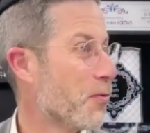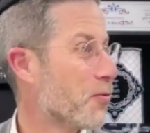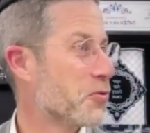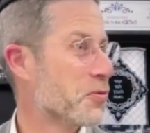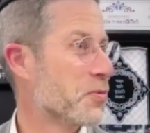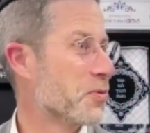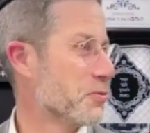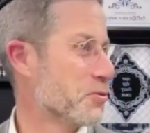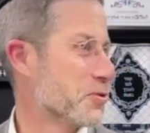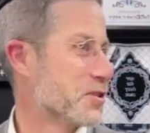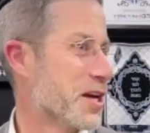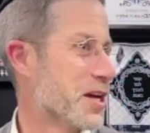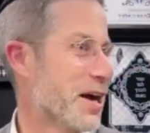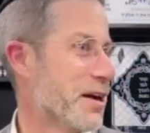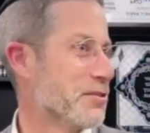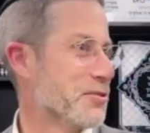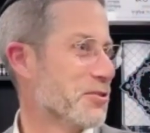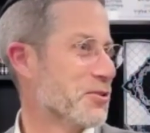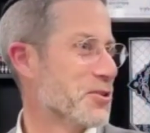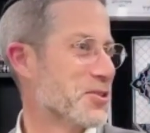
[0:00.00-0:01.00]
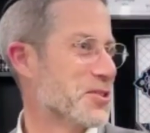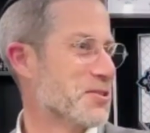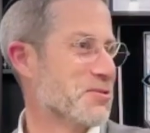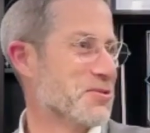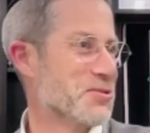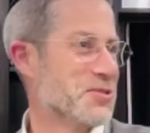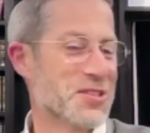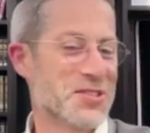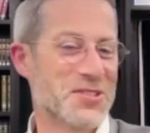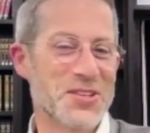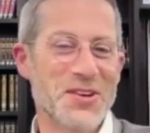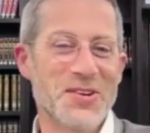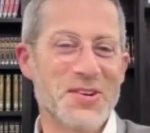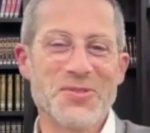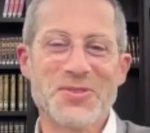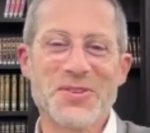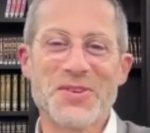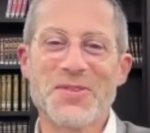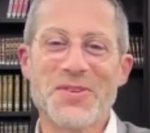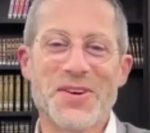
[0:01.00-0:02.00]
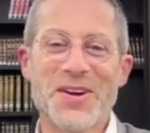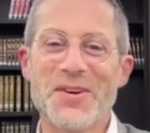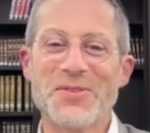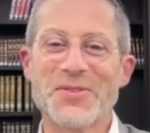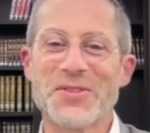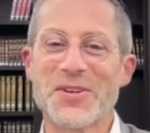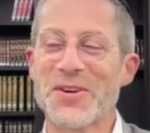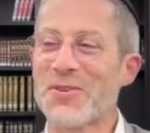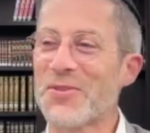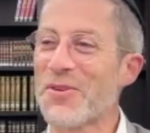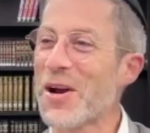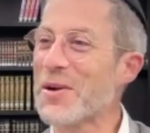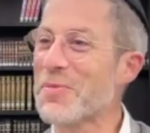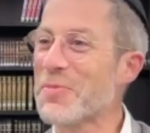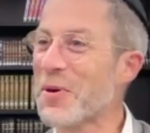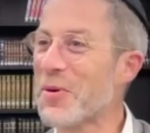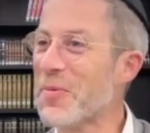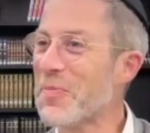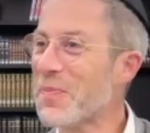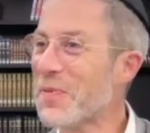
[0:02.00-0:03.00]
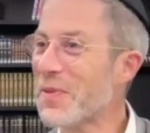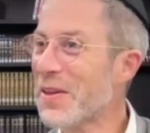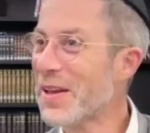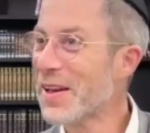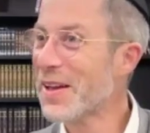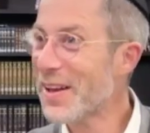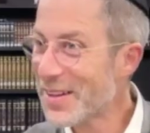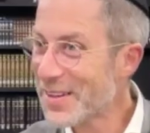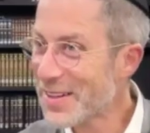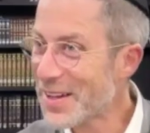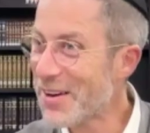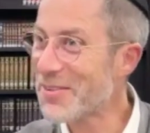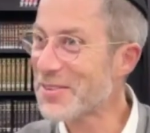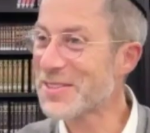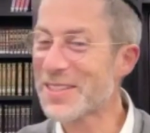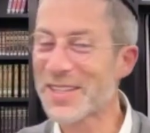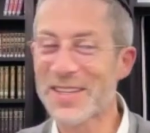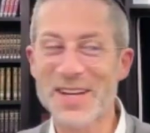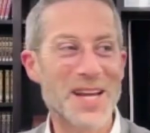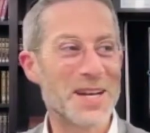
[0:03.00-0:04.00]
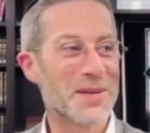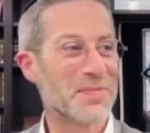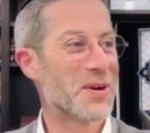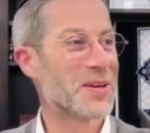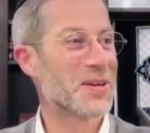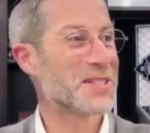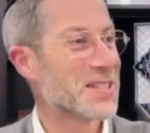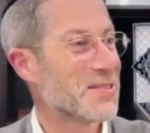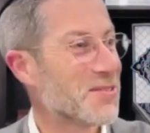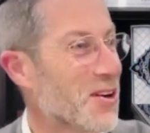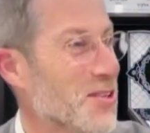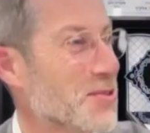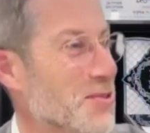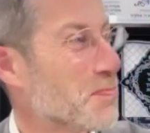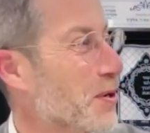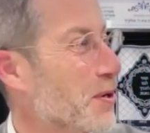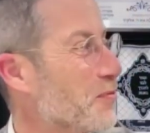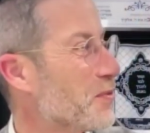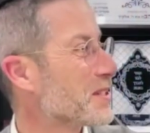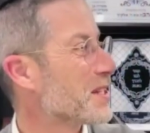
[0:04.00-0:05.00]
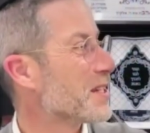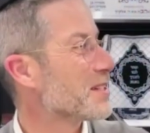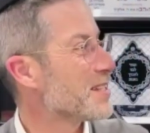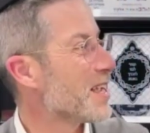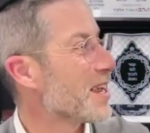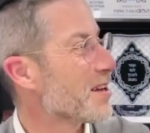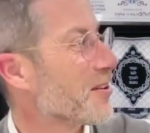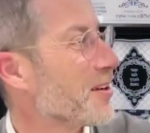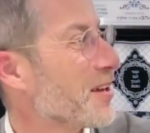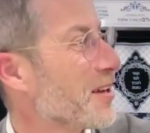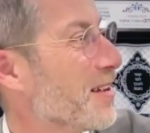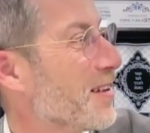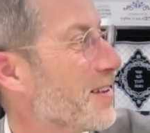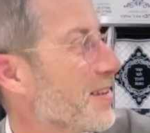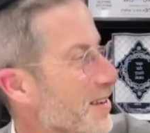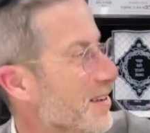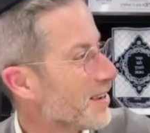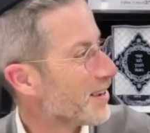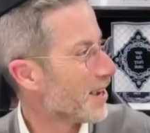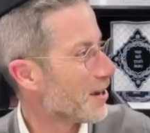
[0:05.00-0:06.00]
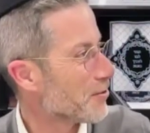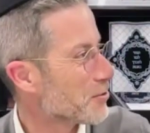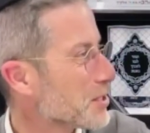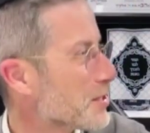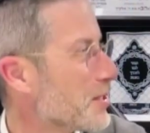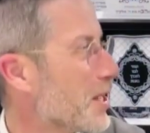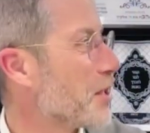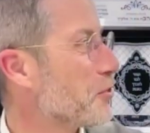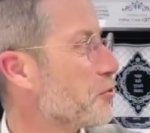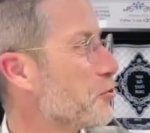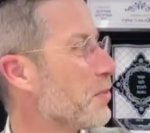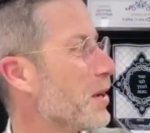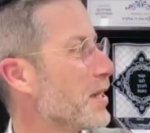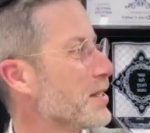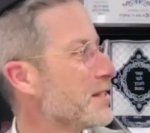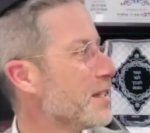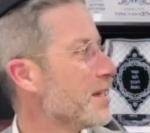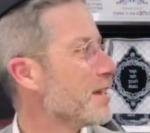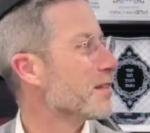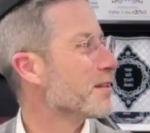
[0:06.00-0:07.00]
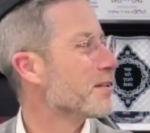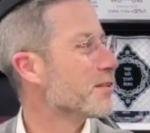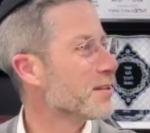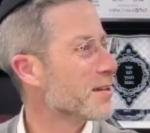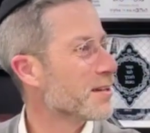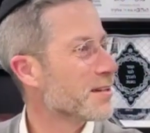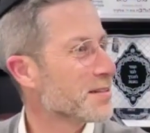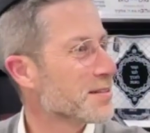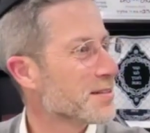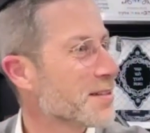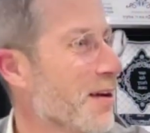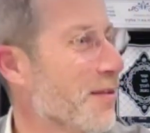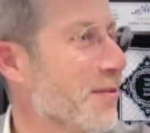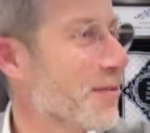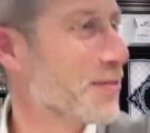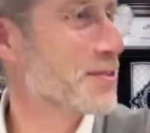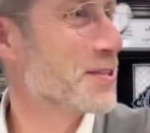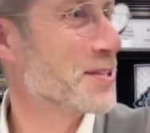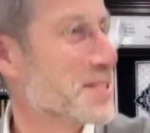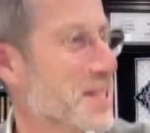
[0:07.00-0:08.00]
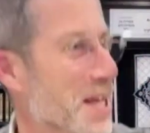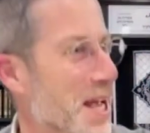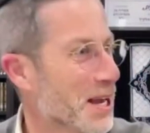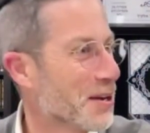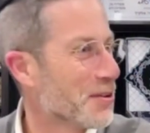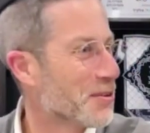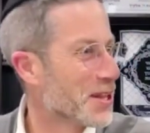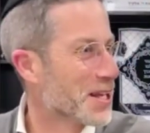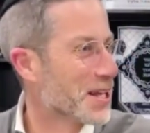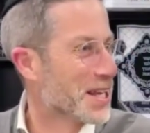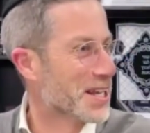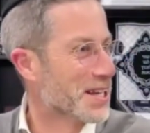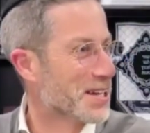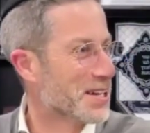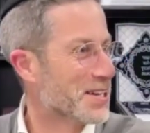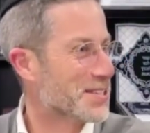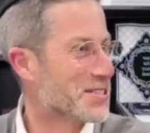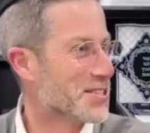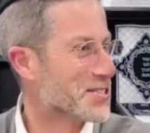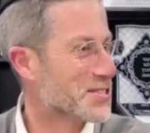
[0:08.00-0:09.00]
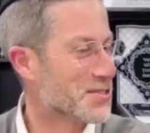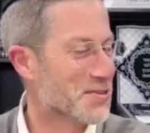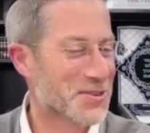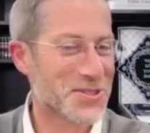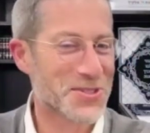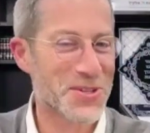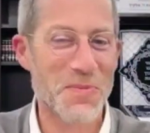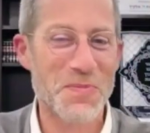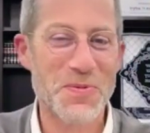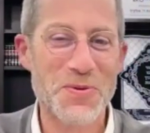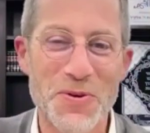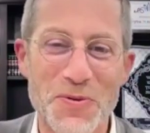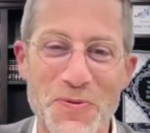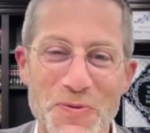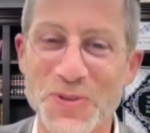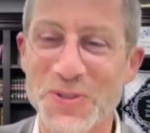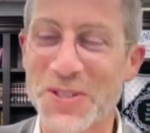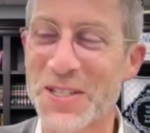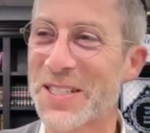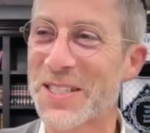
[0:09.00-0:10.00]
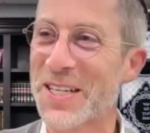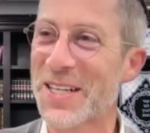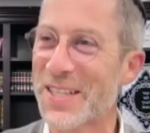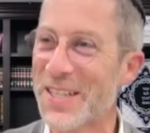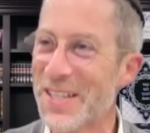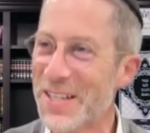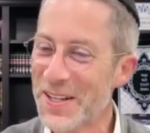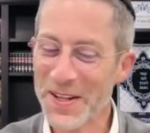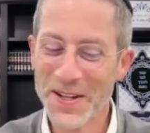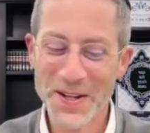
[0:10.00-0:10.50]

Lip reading: So it was godless. It was just it was incredible. That was the kind of person he was. Perfect integrity. I would have lied through my teeth, and I was just saying, like it was so beautiful to see.